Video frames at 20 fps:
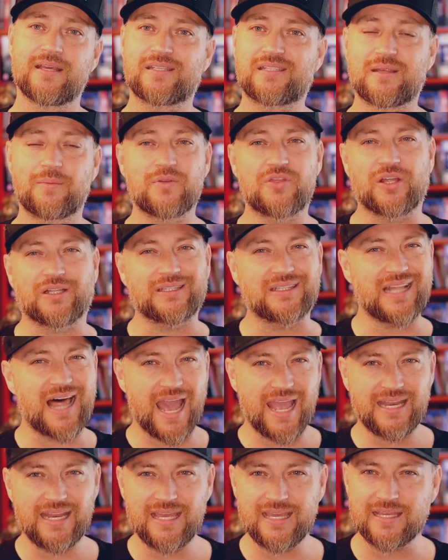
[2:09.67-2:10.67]
Some of the
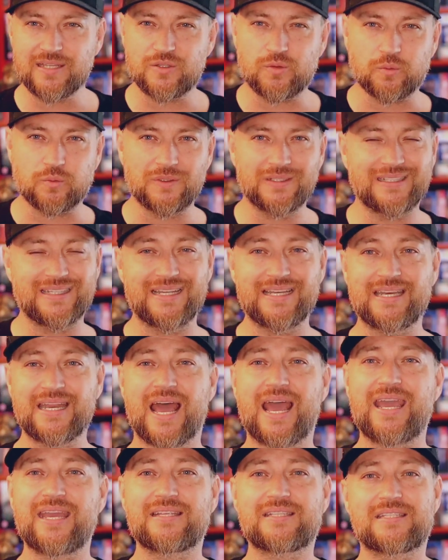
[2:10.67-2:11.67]
lighting is really
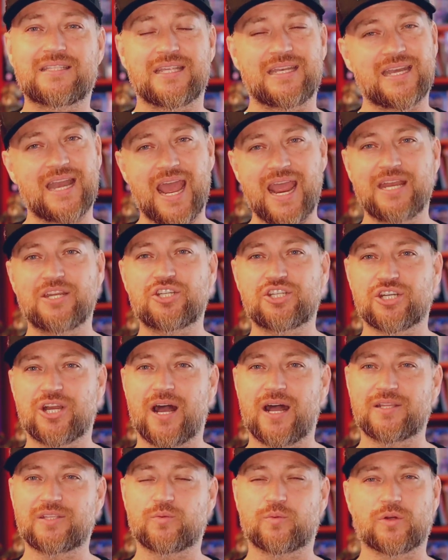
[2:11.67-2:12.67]
nice, the night
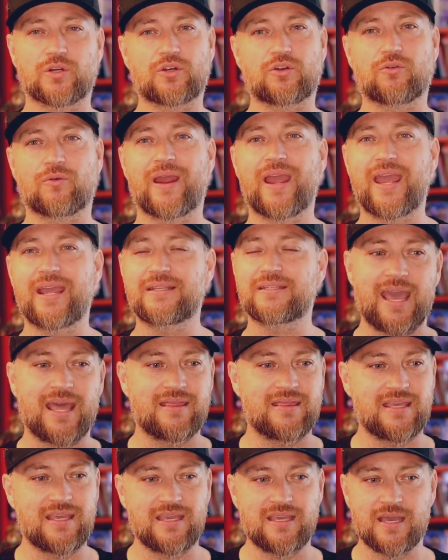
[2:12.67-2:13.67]
shots were great,
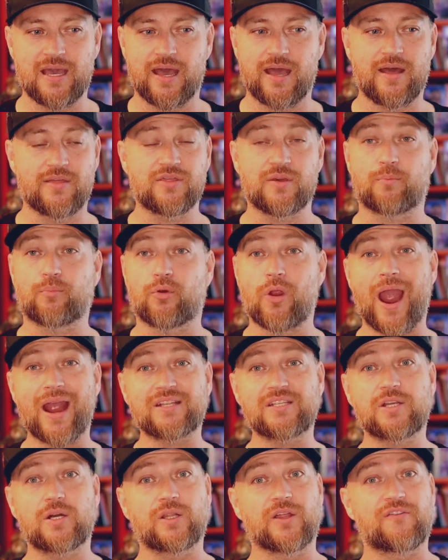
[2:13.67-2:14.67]
and the, uh, the
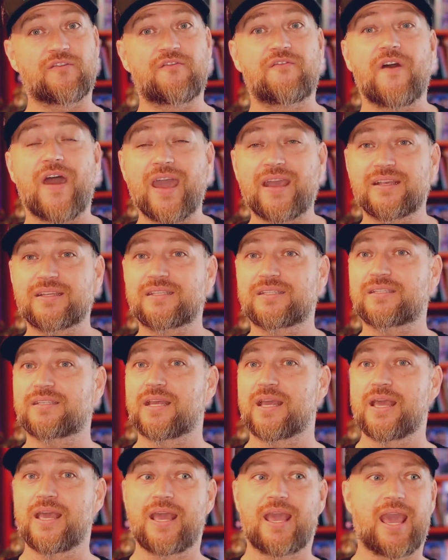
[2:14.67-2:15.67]
practical effects
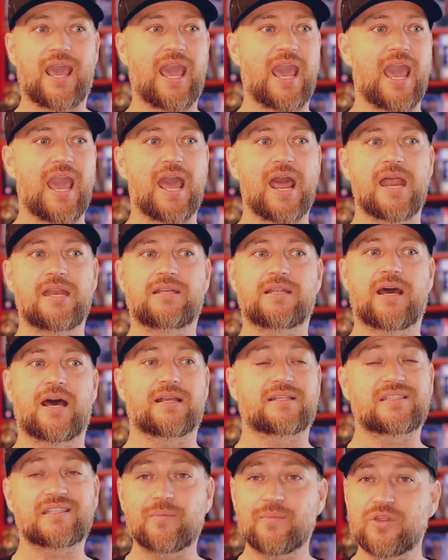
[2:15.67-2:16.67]
and uh,
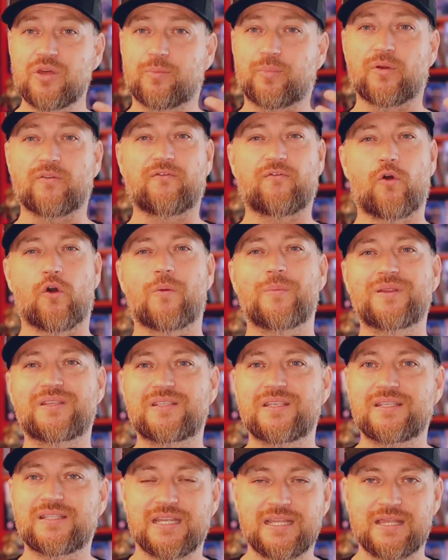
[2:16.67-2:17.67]
some of the
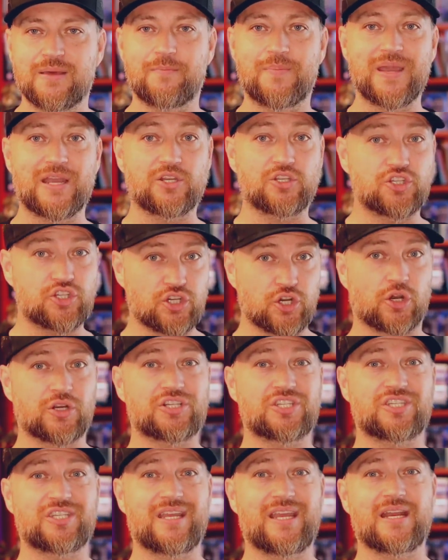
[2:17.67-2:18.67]
performances in the big
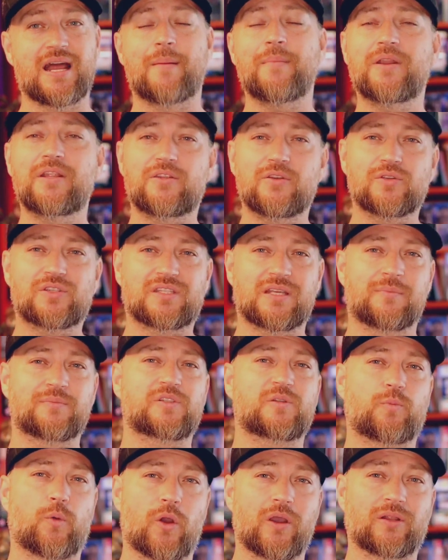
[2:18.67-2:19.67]
church scene. I'm gonna do some
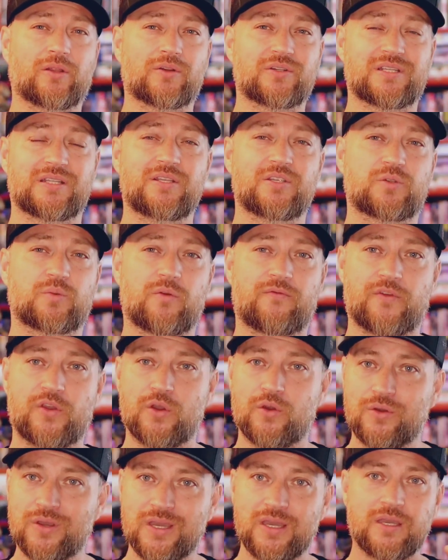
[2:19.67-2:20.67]
spoilers in this
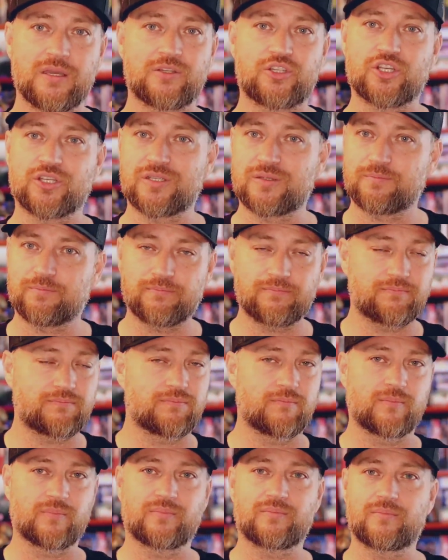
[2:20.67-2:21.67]
review, just
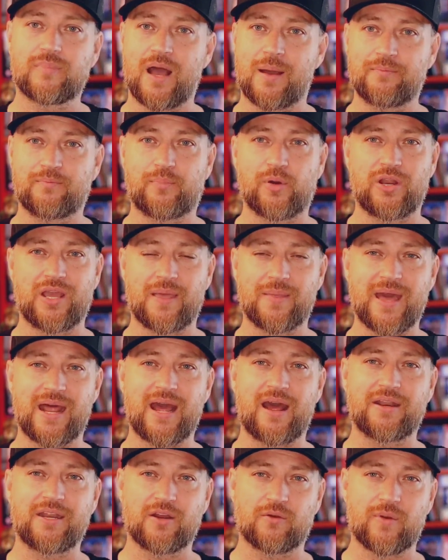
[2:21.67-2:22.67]
I'm putting that
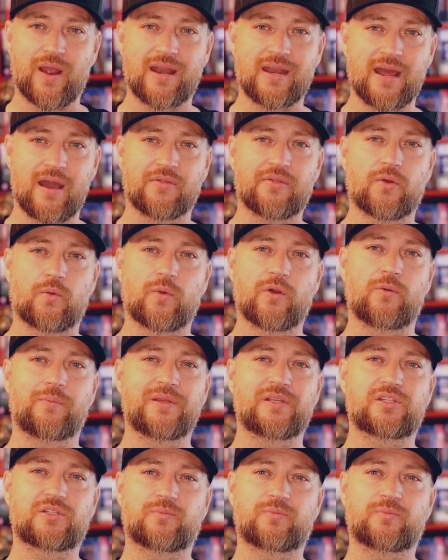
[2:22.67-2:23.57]
out here right now. There will be